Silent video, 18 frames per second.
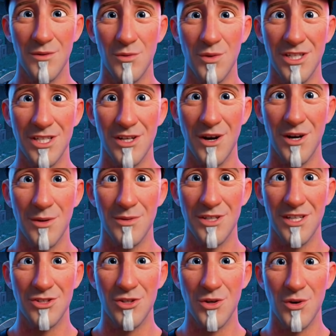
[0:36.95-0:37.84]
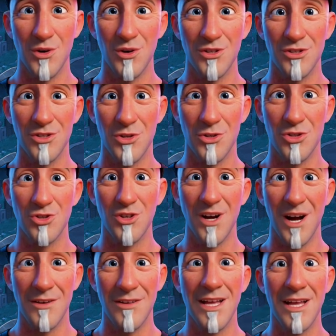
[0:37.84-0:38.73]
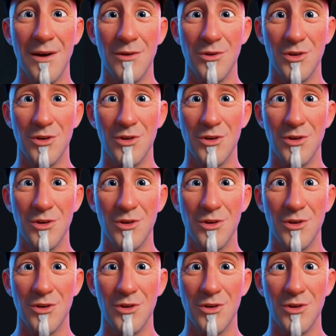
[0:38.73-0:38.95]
When you open a door, you draft